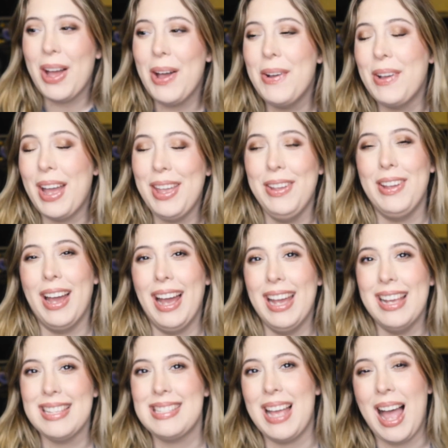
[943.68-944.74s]
Okay, you
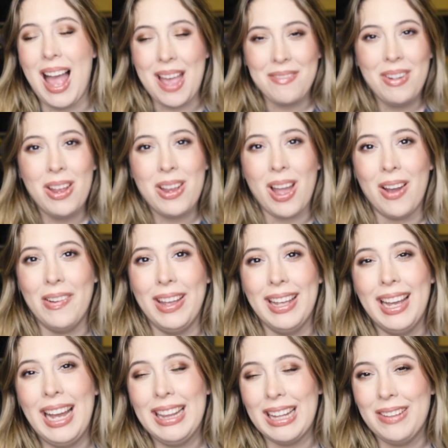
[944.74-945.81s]
guys, I'm gonna
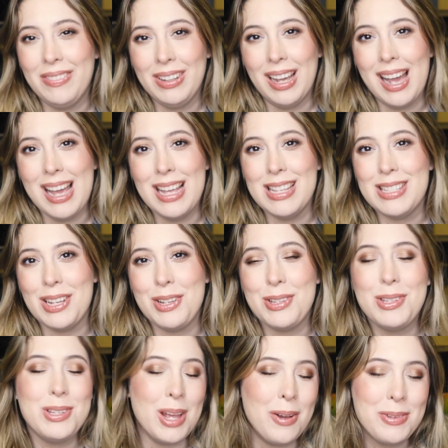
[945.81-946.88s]
going. I love you guys
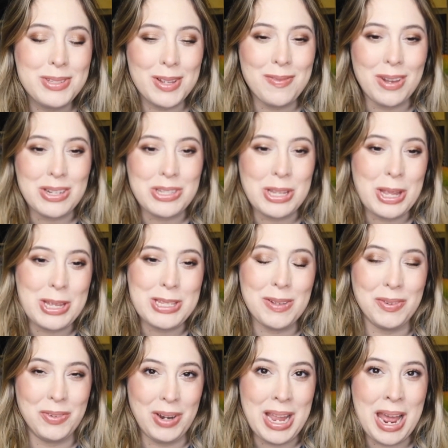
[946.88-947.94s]
so much. Thank you so
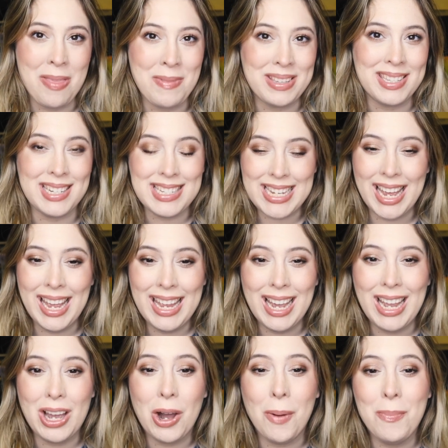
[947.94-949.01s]
much for having me today.
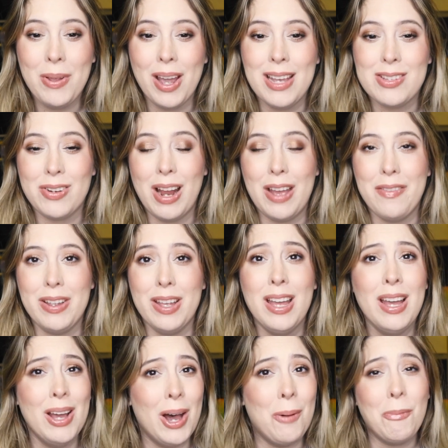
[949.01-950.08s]
I hope you guys are having
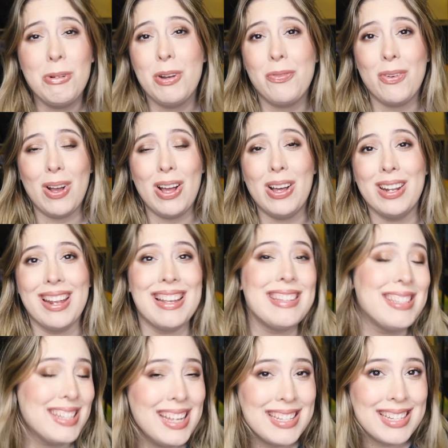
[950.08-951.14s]
a wonderful holiday
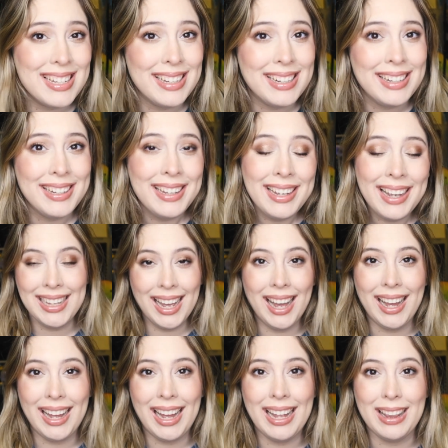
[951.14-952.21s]
season.
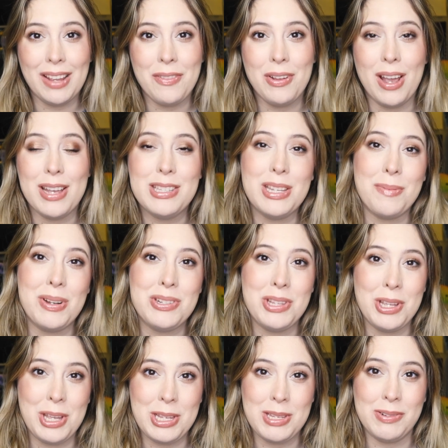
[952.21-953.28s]
Yeah, I love you guys so much.
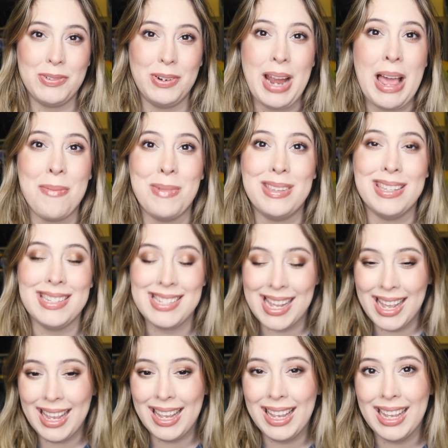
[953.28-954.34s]
Thank you so much for having me
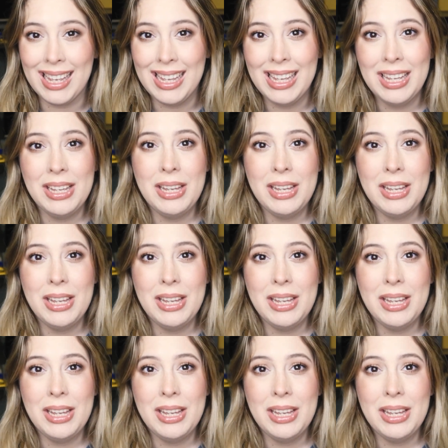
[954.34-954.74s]
today.